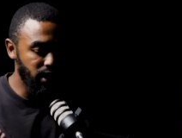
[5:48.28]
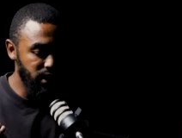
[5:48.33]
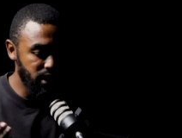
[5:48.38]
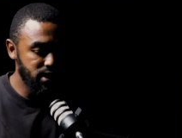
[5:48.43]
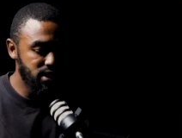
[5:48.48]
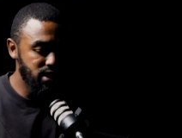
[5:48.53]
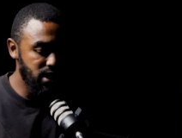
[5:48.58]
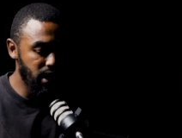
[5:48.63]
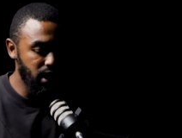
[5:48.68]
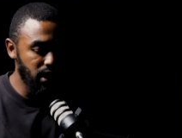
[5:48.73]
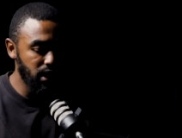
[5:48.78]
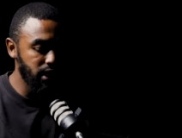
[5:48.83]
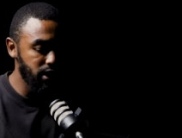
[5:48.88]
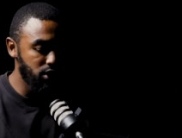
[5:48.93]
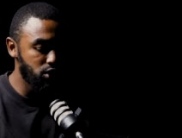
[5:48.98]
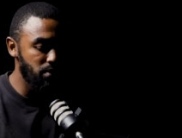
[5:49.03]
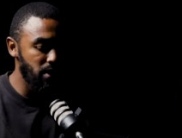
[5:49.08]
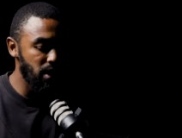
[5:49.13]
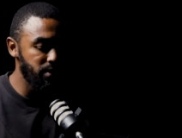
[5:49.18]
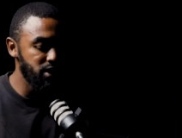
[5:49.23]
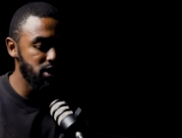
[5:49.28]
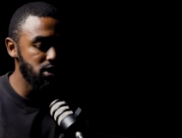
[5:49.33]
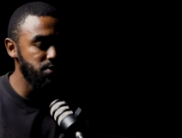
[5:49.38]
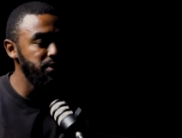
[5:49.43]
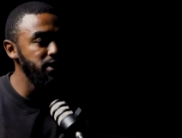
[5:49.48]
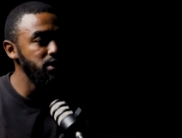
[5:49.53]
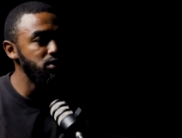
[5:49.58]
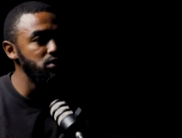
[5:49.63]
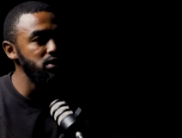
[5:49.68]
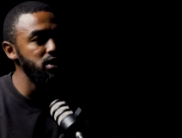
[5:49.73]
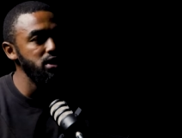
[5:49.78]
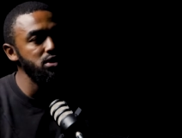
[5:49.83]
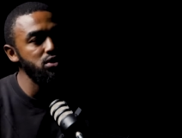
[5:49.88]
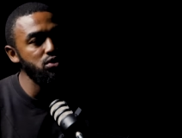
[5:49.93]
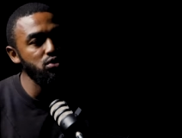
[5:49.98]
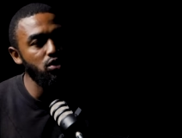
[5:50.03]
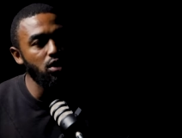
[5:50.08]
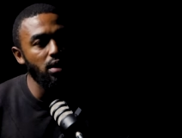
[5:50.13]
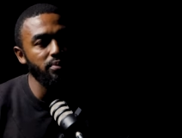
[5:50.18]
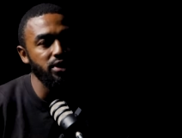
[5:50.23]
And then secondly, to maybe speak to
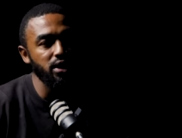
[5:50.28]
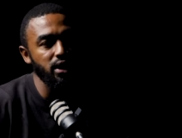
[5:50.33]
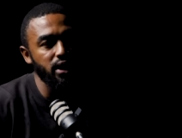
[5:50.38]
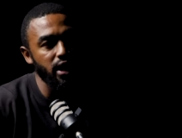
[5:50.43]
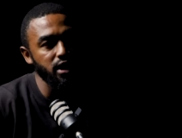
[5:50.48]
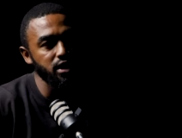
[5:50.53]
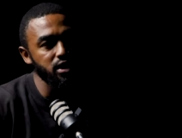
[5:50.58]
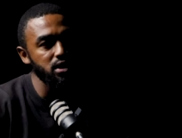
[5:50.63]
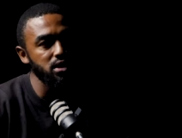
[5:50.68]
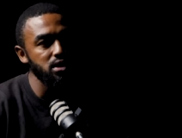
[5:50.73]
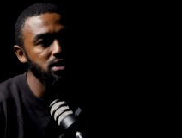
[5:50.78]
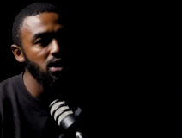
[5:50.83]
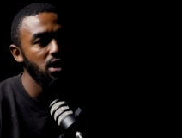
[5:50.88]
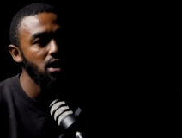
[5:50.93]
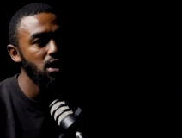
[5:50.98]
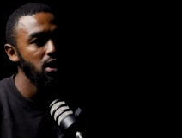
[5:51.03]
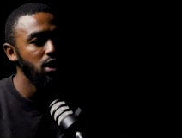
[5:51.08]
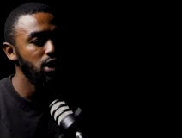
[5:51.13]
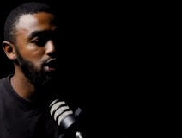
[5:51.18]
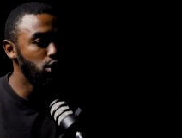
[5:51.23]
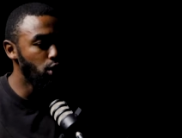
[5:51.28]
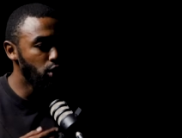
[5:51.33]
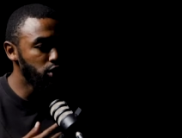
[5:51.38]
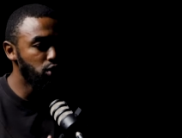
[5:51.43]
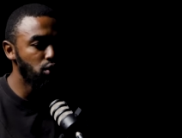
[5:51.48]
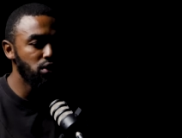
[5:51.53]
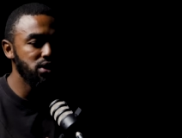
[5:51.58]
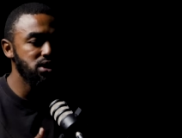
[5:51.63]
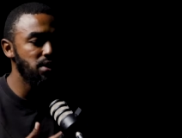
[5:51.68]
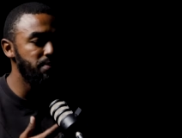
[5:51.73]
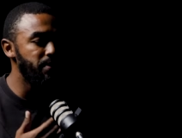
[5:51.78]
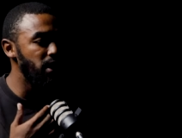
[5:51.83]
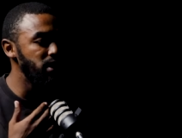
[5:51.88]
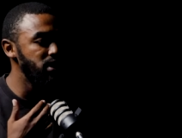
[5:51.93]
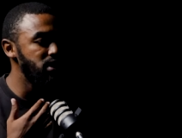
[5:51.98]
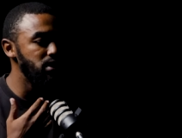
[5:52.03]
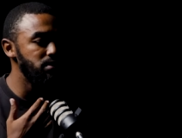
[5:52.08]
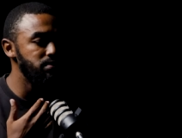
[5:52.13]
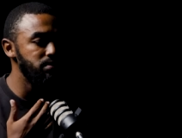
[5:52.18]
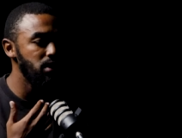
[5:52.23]
these two communications your thoughts
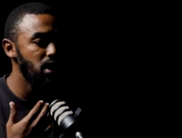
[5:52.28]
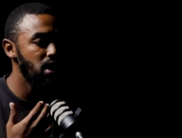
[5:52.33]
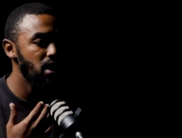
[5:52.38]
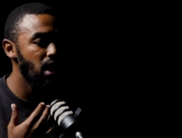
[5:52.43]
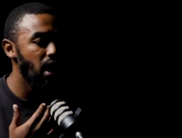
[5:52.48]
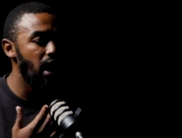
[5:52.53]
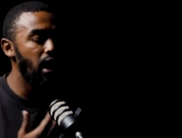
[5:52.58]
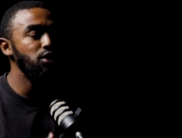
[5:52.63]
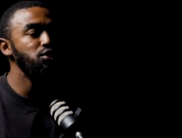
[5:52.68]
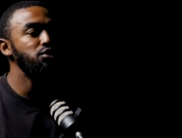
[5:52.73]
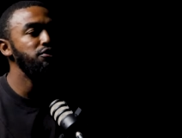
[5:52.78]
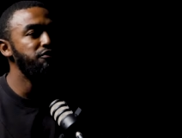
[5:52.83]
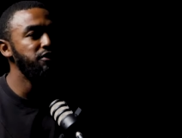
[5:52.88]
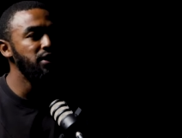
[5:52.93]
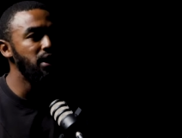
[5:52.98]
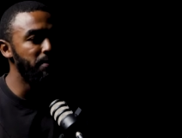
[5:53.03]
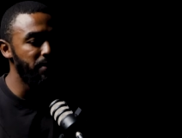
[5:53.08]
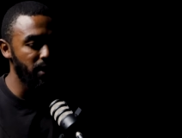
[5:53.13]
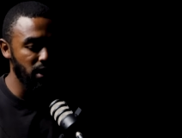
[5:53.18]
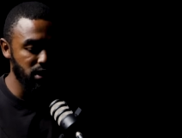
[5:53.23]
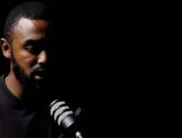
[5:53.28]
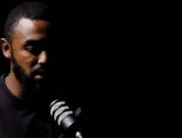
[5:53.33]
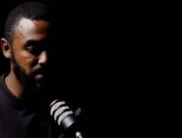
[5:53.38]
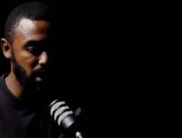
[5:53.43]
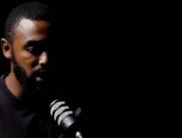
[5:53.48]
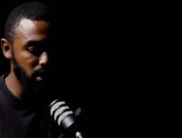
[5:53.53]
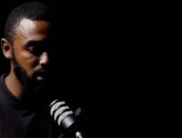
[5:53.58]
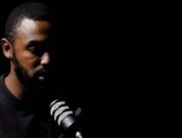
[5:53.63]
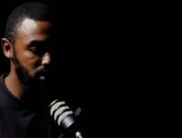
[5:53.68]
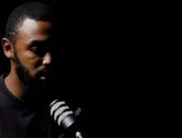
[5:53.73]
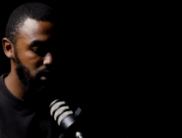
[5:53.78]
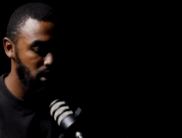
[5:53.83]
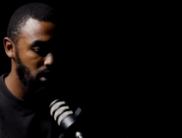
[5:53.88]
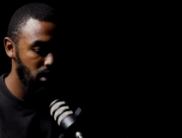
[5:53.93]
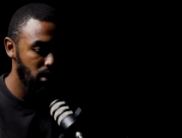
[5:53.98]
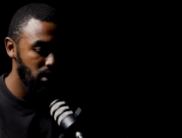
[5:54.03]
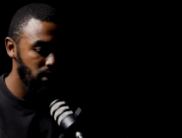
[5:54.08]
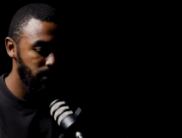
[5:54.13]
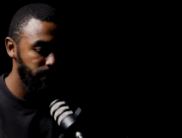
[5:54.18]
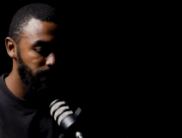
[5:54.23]
about them, how you feel about them, and
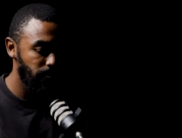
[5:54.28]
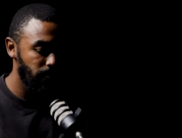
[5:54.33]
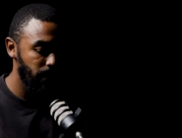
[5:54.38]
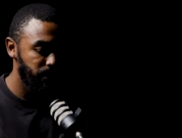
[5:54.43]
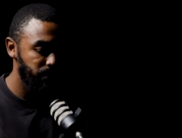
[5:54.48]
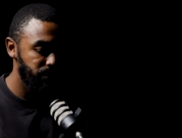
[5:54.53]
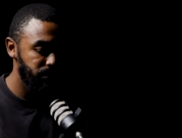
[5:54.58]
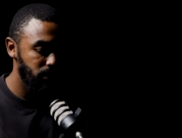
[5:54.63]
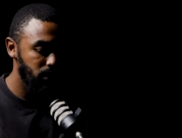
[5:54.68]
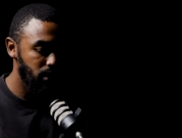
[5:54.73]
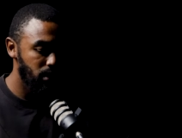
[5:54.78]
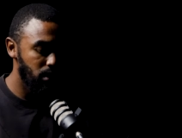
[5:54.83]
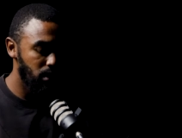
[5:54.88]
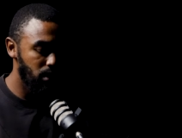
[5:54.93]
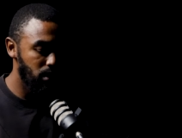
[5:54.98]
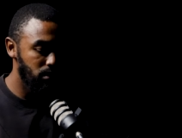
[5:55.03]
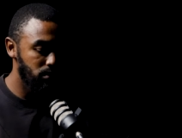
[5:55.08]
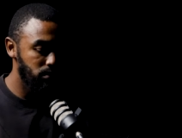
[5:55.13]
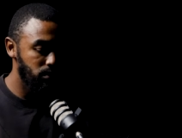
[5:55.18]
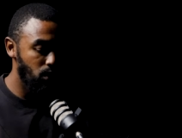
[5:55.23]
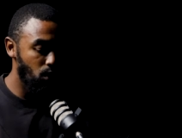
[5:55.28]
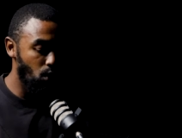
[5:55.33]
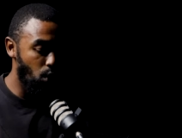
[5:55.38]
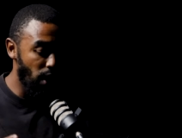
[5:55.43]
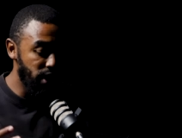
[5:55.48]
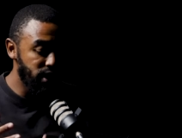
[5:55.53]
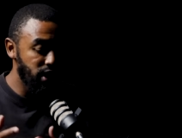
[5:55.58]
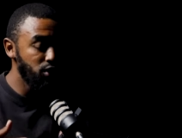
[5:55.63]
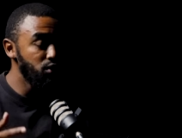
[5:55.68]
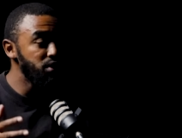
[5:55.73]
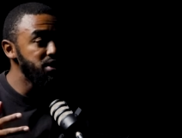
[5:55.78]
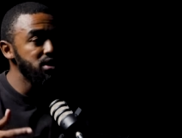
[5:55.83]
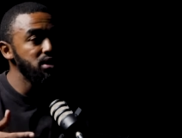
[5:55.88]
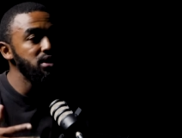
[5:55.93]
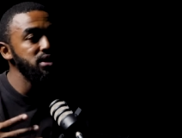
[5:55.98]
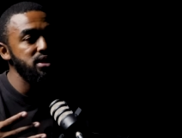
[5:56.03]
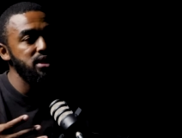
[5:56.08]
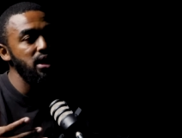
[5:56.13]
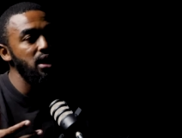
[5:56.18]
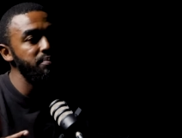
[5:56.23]
uh, whether you
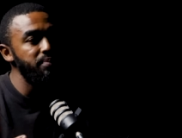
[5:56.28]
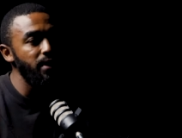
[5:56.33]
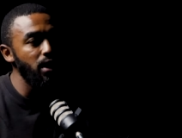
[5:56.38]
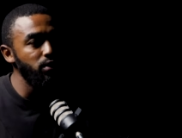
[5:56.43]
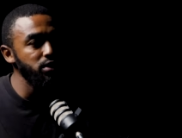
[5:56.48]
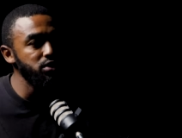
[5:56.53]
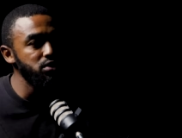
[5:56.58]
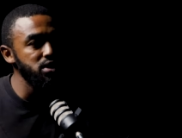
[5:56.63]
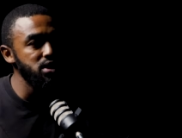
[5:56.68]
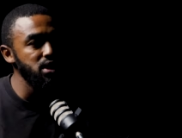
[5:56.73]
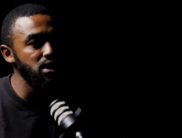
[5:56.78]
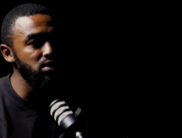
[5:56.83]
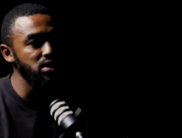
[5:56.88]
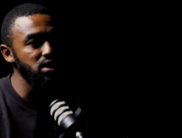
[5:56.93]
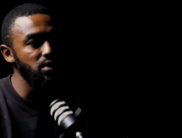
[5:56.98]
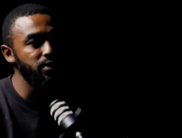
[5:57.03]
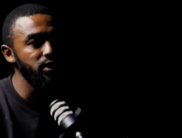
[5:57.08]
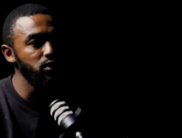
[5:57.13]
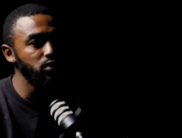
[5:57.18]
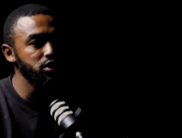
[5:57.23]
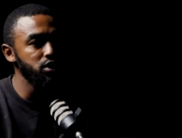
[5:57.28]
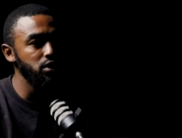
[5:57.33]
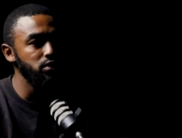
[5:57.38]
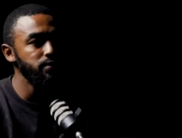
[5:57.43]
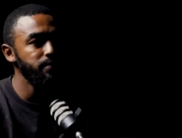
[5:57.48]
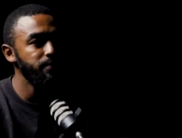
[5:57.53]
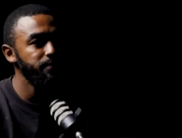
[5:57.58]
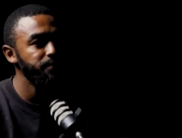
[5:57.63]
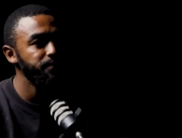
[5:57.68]
still stand by what you said on the Penuel show.